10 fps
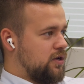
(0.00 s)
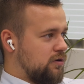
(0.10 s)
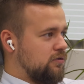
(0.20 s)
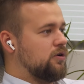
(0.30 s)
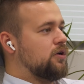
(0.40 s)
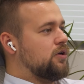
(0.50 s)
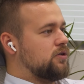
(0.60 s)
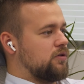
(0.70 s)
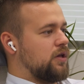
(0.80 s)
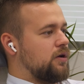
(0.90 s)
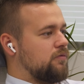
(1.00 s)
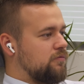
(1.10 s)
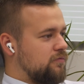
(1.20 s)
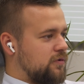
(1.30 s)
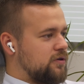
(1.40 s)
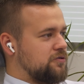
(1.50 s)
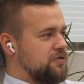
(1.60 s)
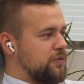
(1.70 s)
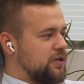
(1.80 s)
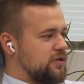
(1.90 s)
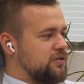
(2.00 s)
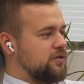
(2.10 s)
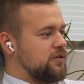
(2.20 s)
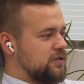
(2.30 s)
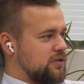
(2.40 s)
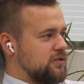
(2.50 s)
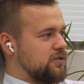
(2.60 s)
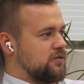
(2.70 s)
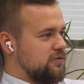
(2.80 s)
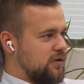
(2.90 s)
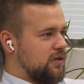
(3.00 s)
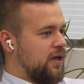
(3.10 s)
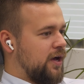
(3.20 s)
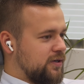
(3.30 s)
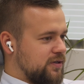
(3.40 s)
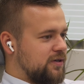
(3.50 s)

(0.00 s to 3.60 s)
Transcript: Nico. So that contributed to the decision a lot. Which is